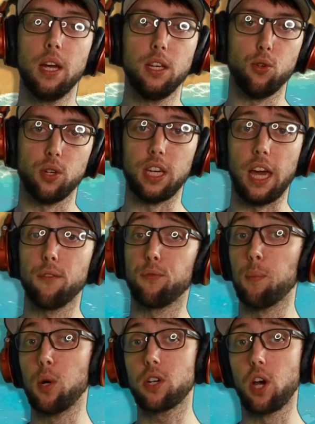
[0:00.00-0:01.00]
You can get it
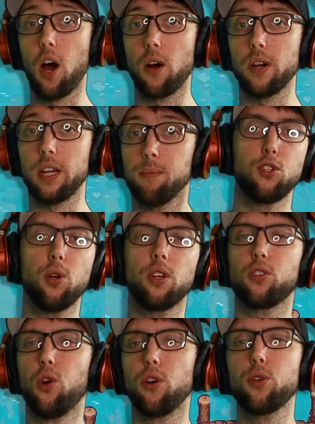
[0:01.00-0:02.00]
from Hikari. She'll
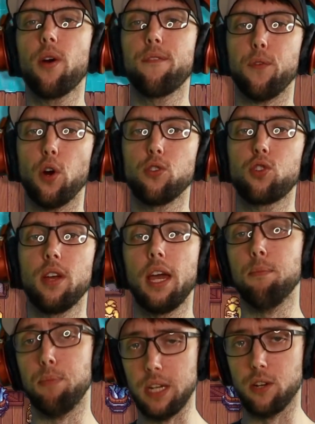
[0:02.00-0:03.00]
ignore you at first
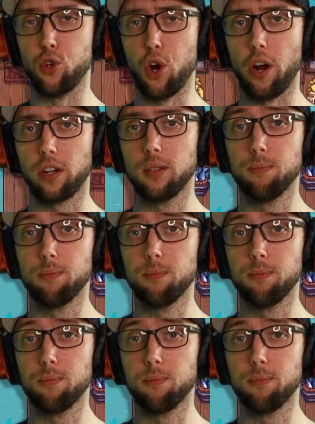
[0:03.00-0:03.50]
and be a jerk.